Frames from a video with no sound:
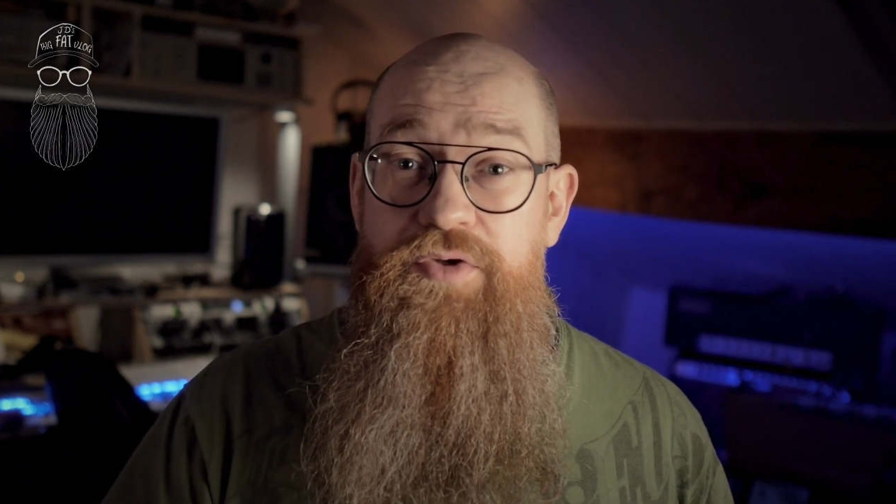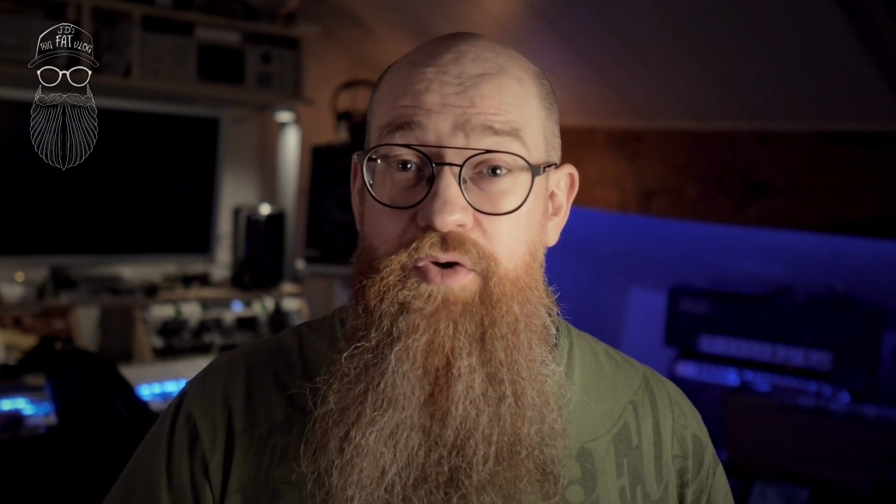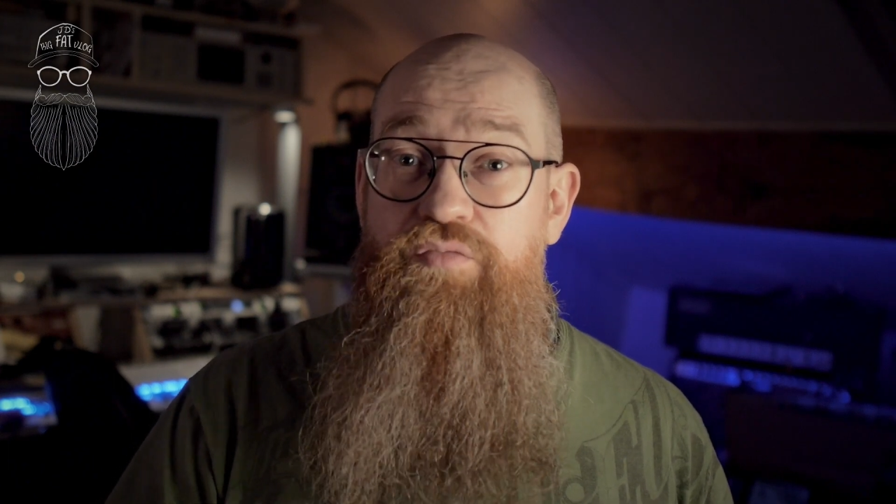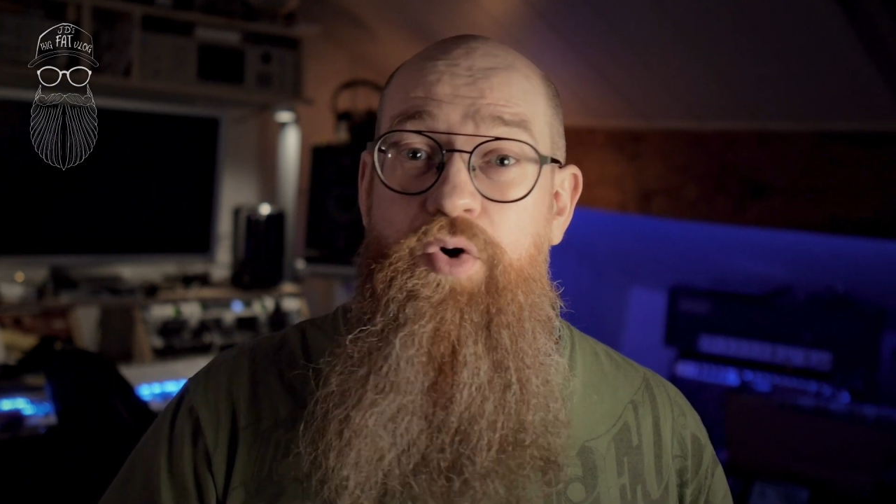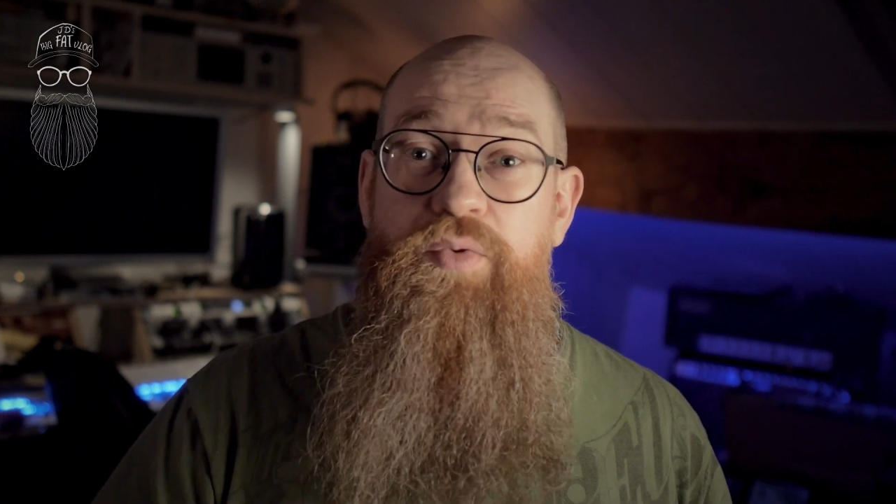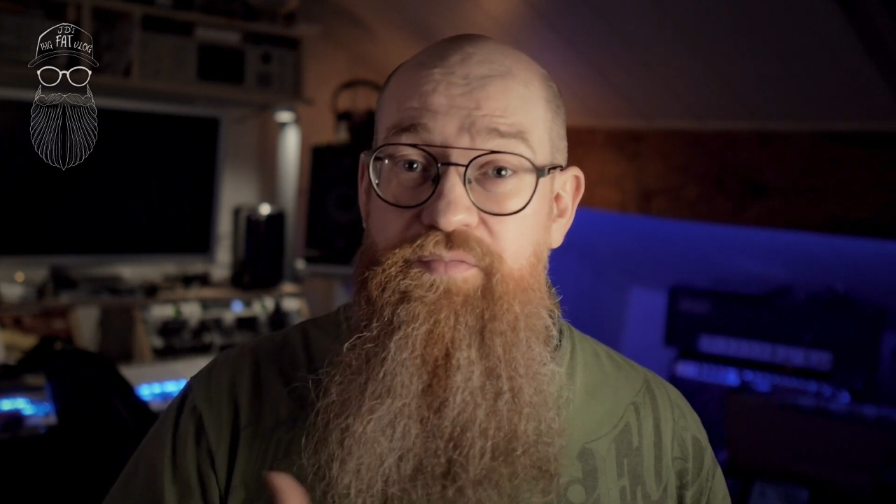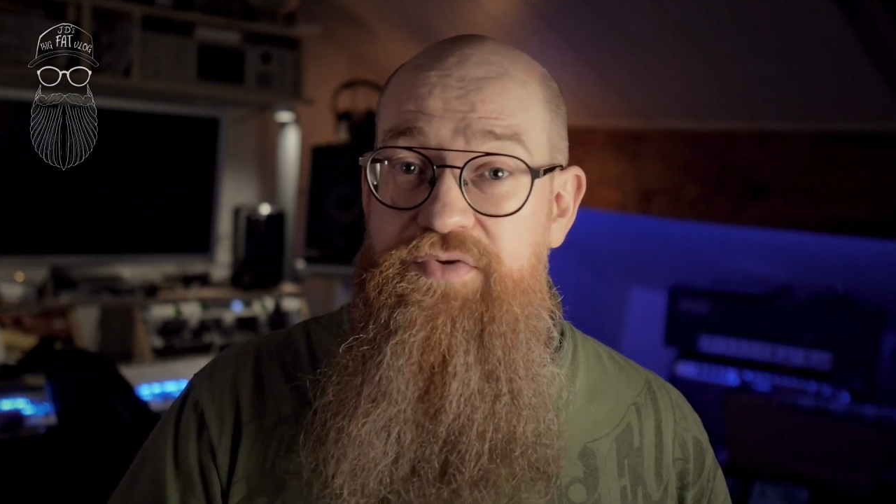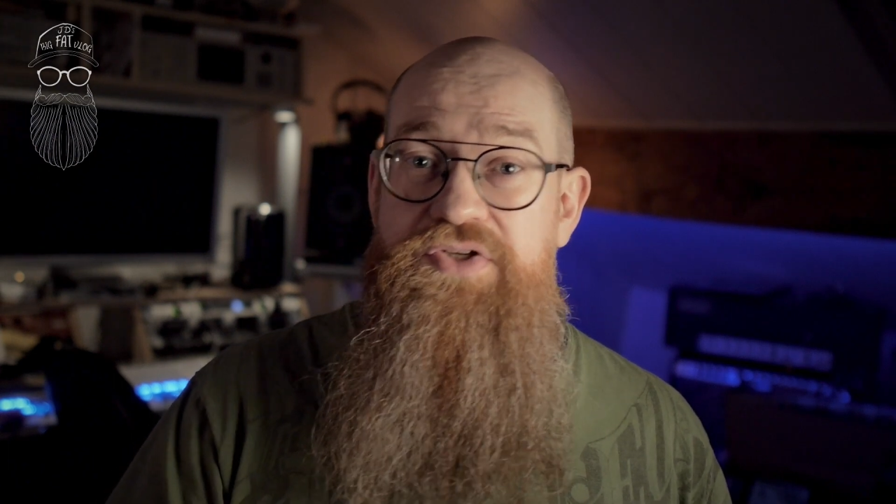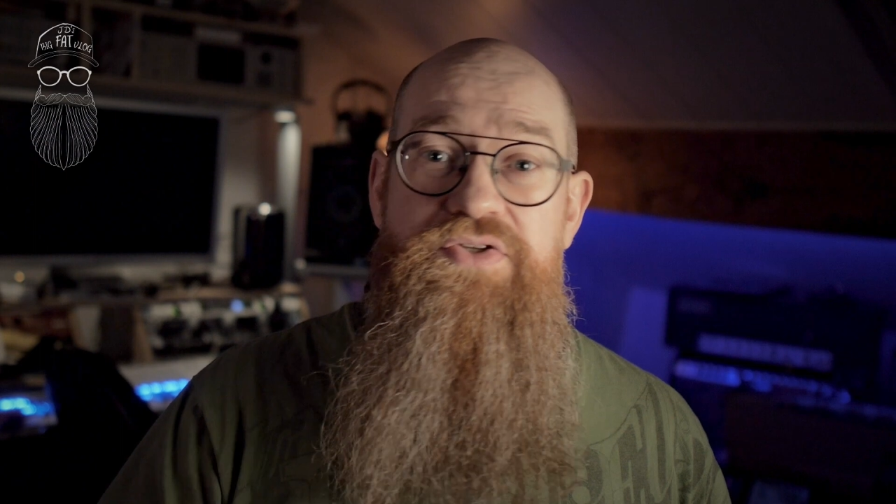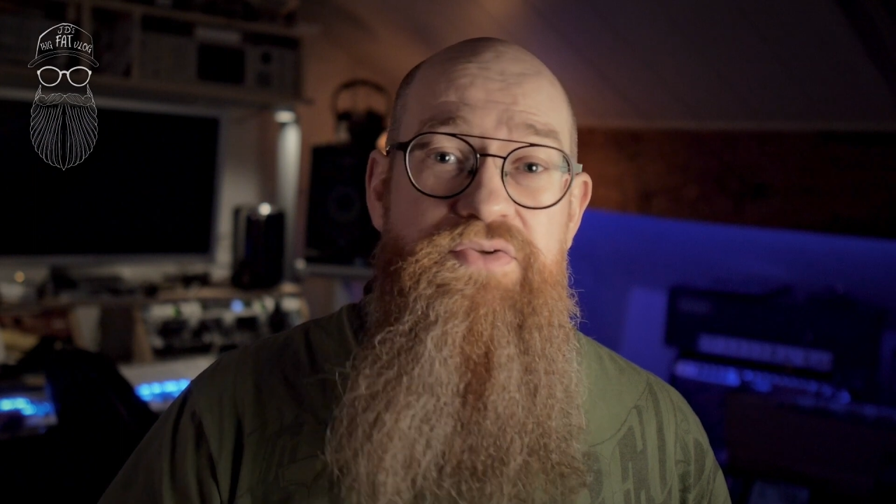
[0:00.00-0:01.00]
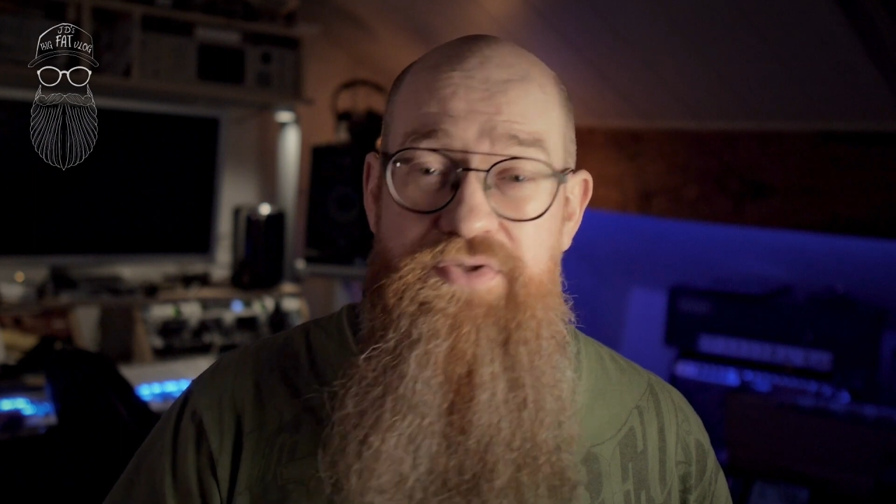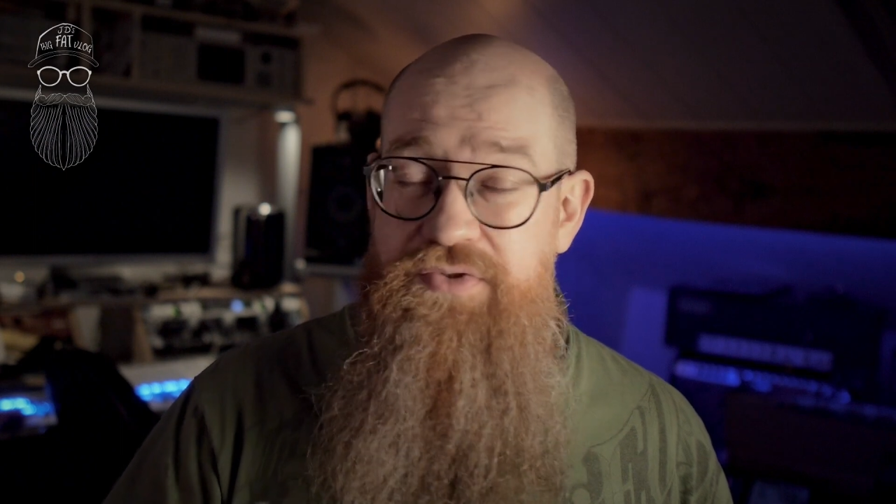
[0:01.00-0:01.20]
You've got rolling resistance.